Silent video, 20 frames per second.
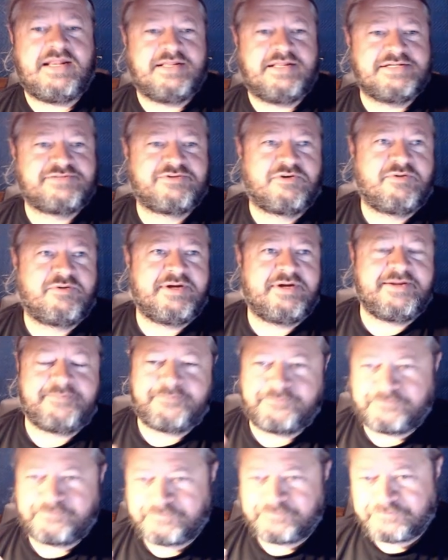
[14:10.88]
this real quick.
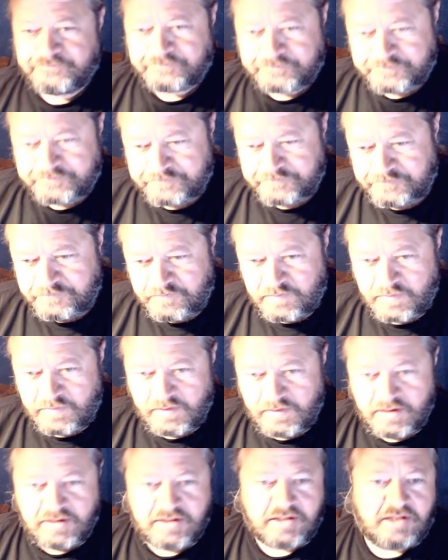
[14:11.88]

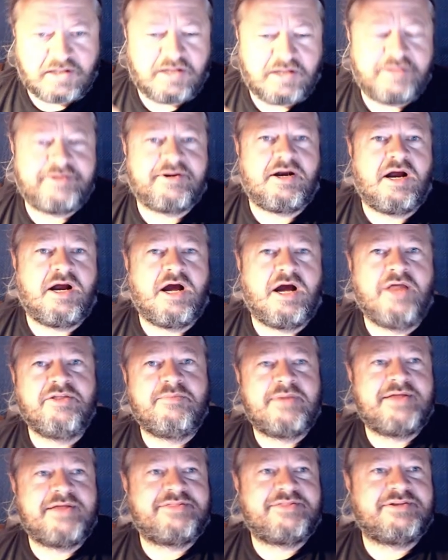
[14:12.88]
Uh, there are other
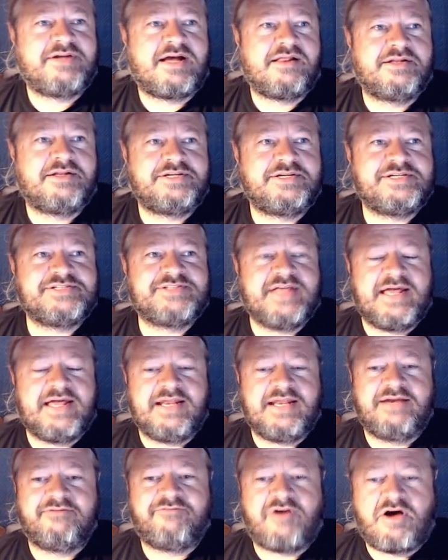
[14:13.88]
methodologies that
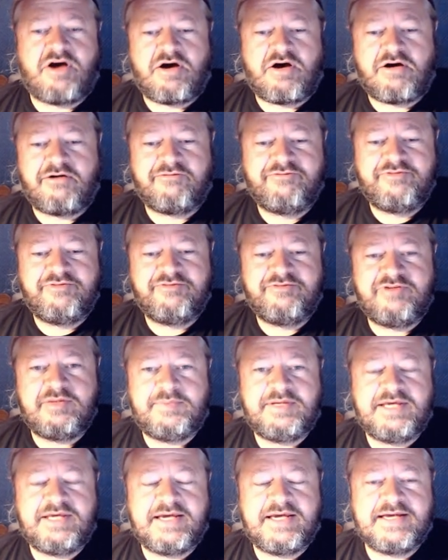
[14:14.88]
involve the
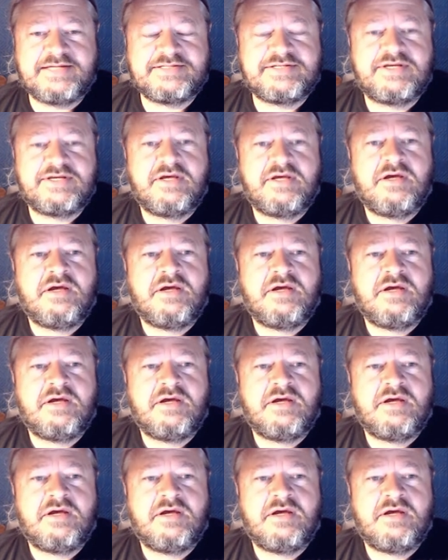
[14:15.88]
VPS.